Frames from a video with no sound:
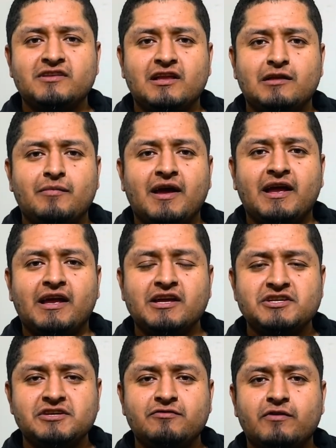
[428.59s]
selling my A
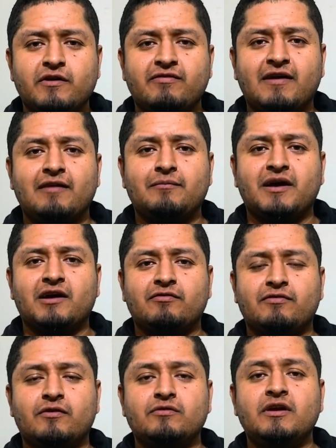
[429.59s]
K G forty-five
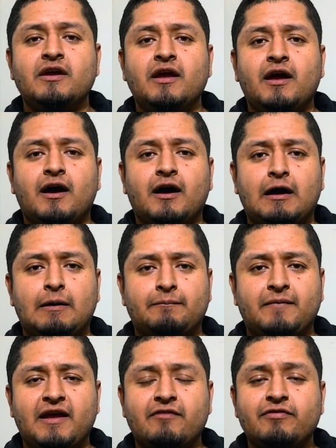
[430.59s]
microphone.
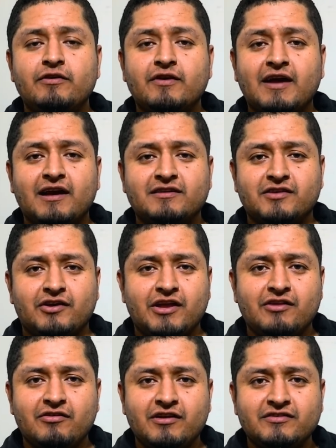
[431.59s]
Um, if you guys are
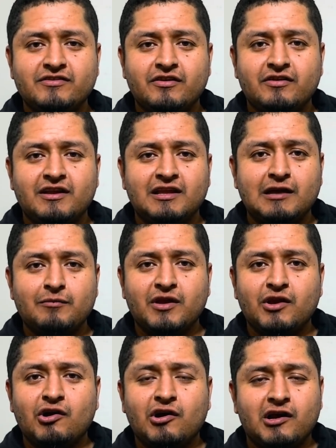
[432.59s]
interested on it, let
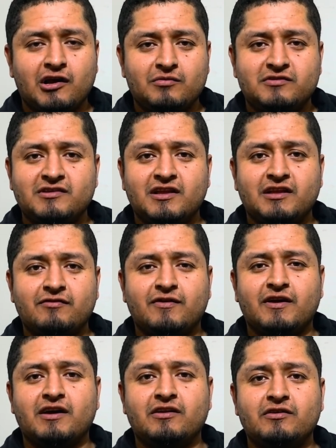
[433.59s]
me know. I am selling it
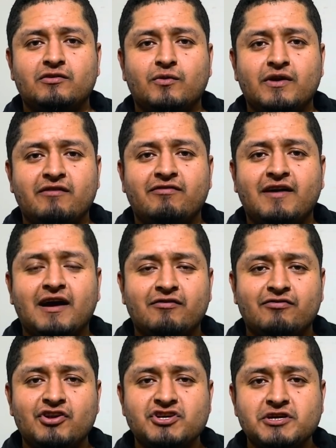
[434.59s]
for one hundred twenty-five
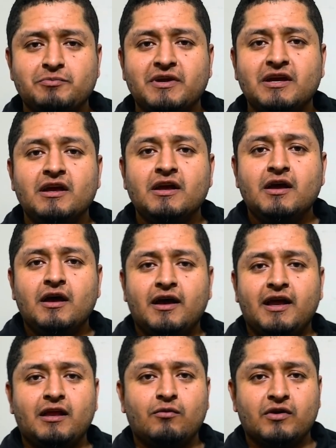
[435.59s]
dollars free shipping
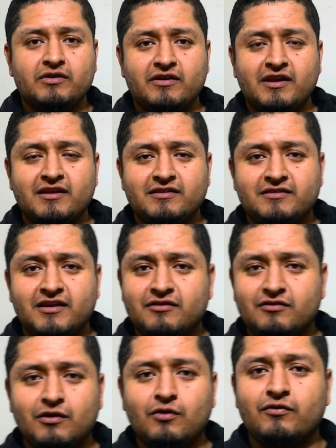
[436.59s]
anywhere in the United
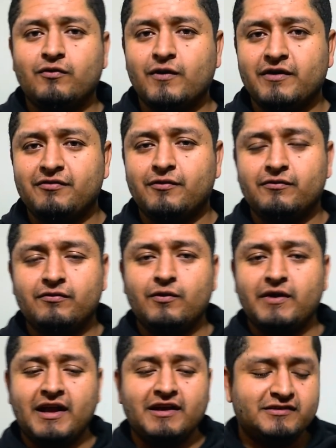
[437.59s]
States, lower forty,
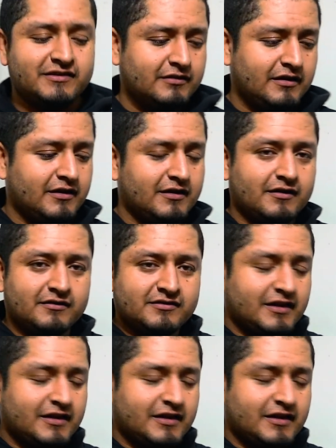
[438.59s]
forty-eight uh,